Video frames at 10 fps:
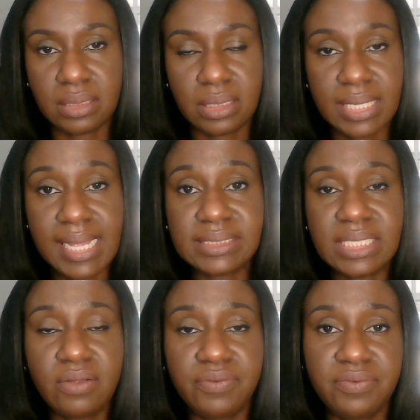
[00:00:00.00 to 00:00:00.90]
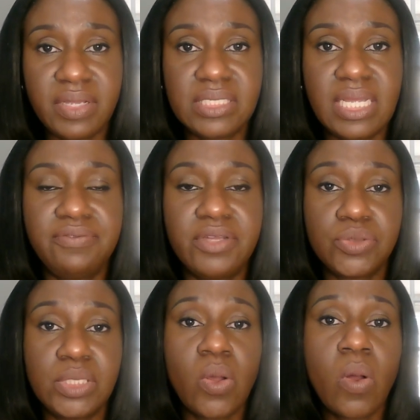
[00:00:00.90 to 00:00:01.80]
a cascade of events that
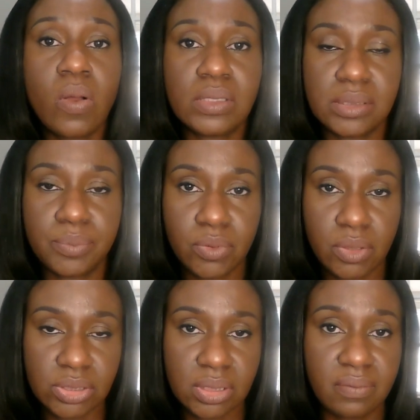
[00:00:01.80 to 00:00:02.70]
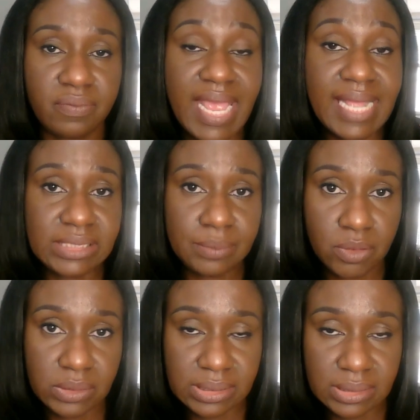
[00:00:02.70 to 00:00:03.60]
eventually cause the production of
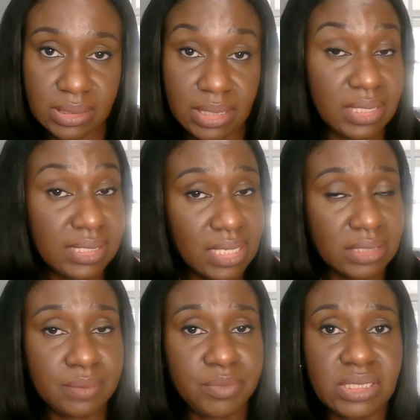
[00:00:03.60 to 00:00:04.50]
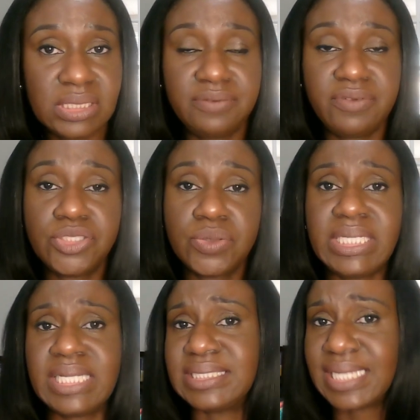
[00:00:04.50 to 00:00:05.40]
antibodies. And these antibodies
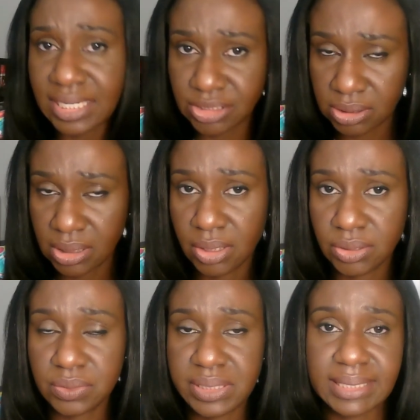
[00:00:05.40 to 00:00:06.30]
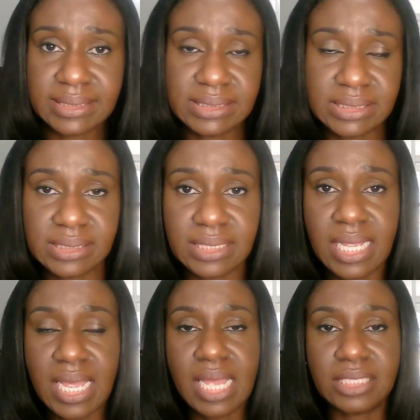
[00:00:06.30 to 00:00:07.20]
eventually attach to the antigen
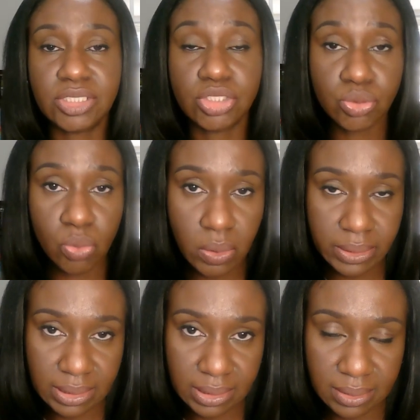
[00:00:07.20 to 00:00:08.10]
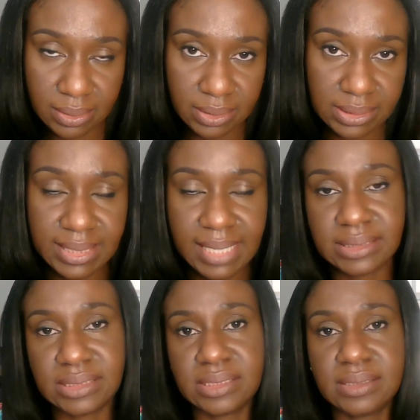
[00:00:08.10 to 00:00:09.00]
and destroy these
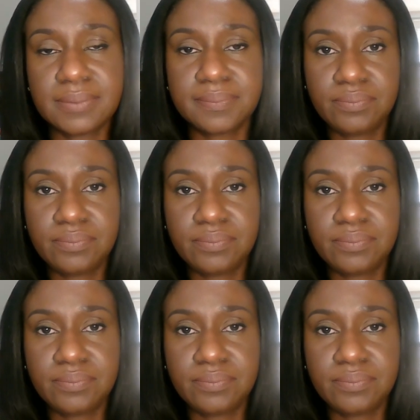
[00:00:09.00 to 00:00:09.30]
antigens.